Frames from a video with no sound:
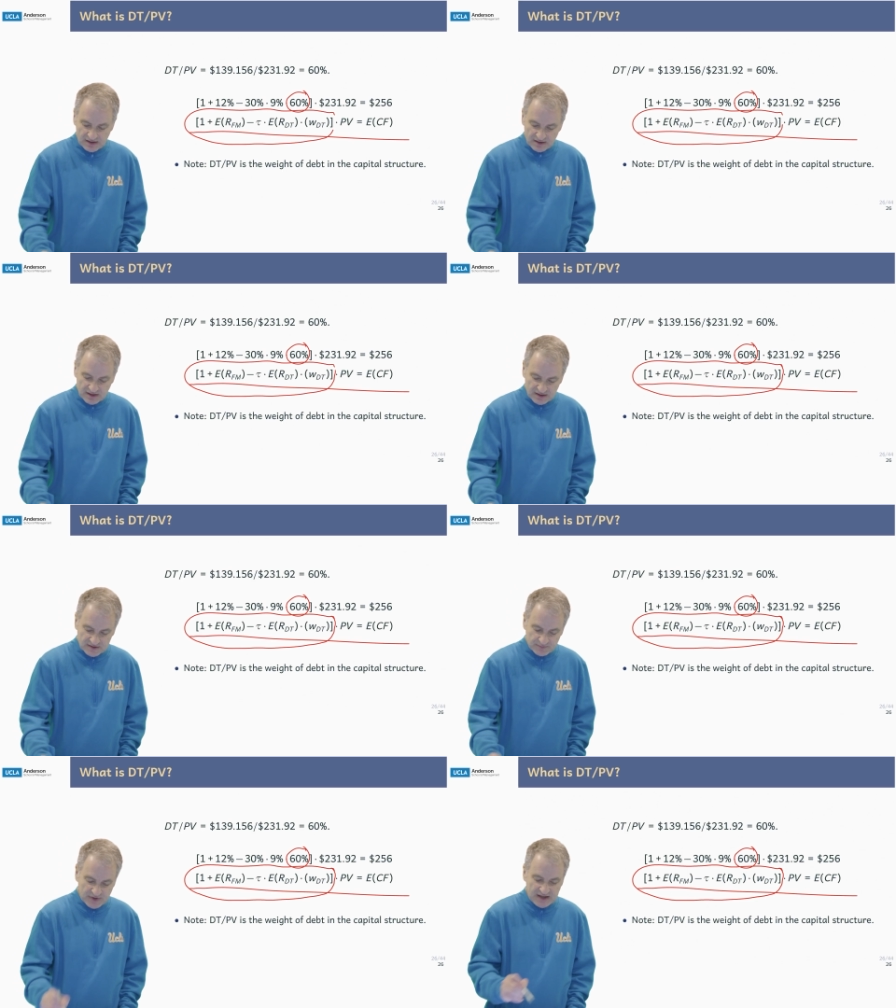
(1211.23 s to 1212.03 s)
that
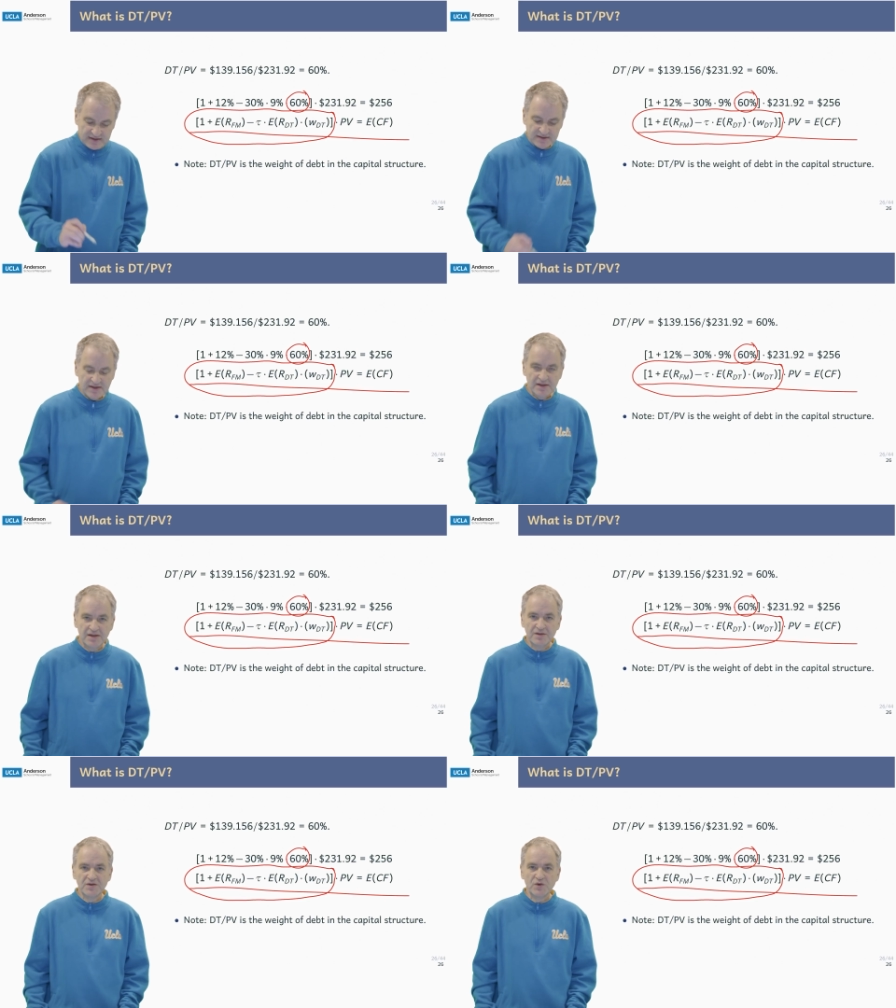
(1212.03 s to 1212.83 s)
is
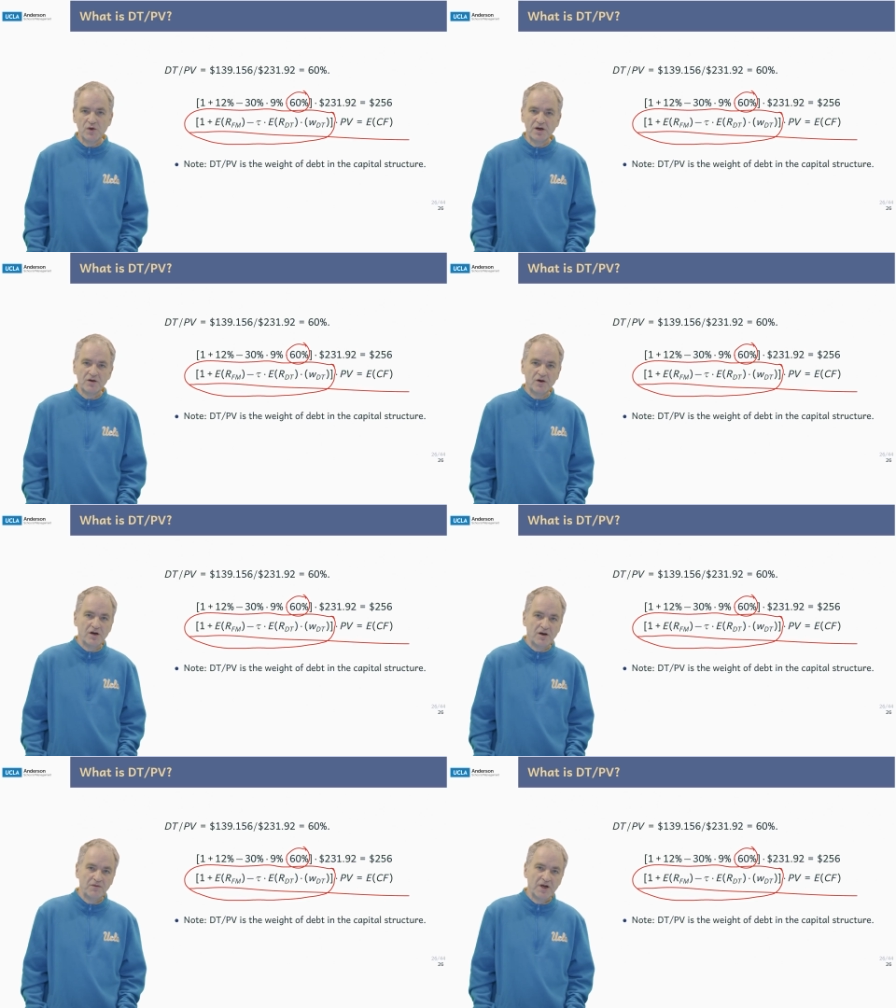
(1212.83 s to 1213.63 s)
basically sort
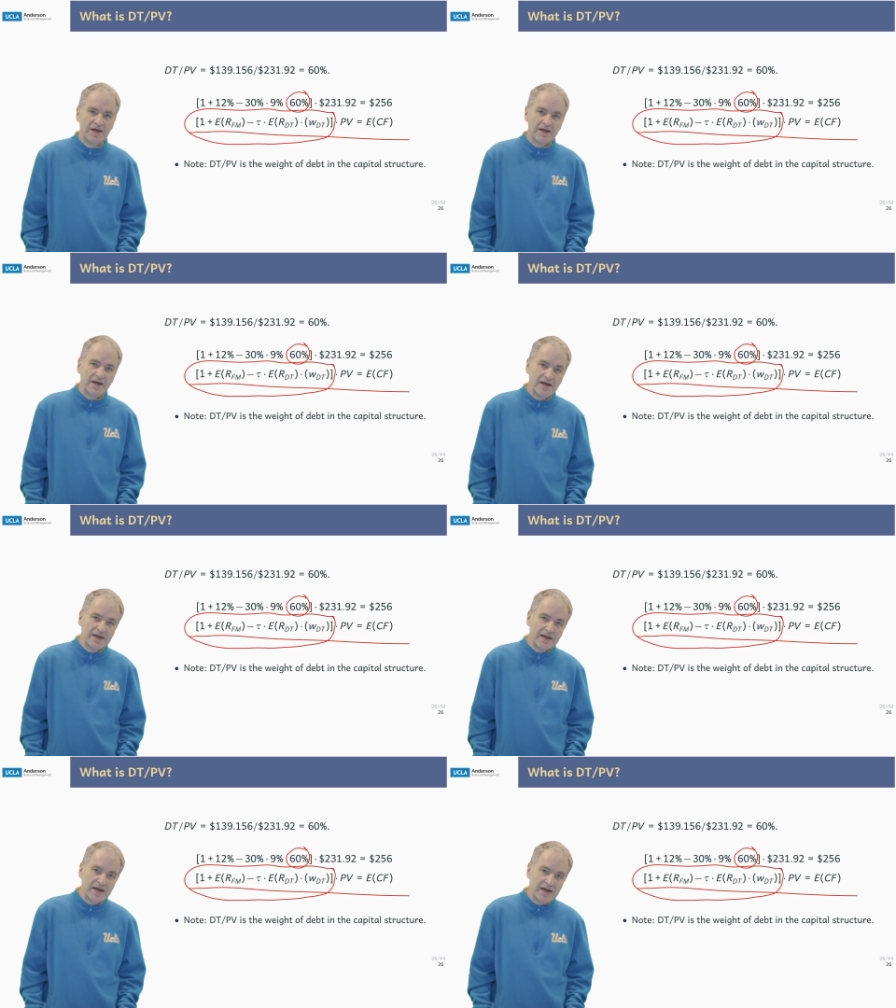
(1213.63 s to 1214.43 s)
of
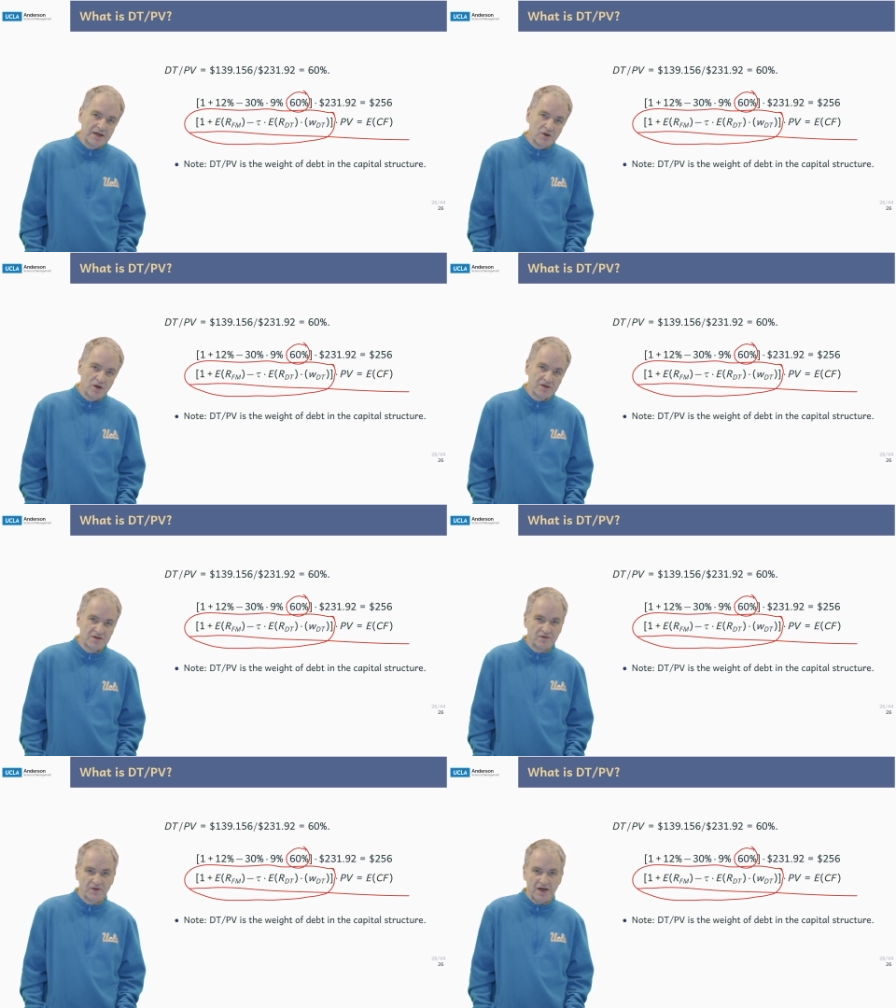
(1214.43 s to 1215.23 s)
like a cost
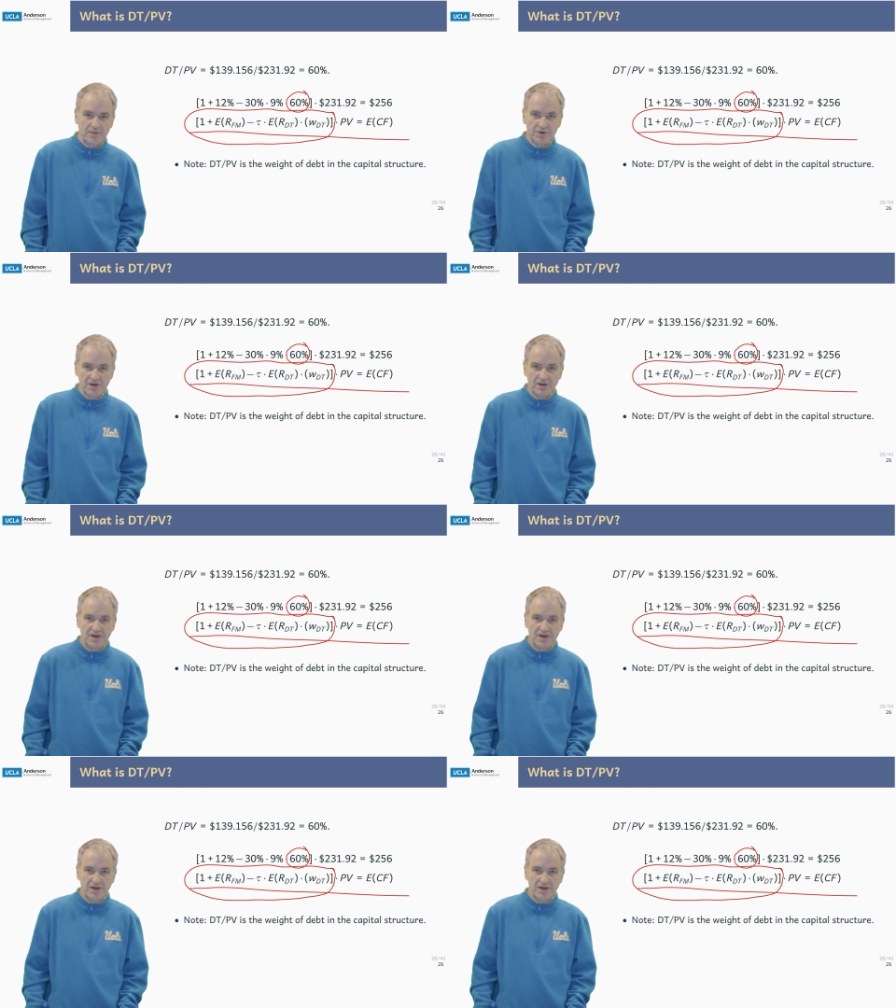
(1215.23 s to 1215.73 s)
of capital.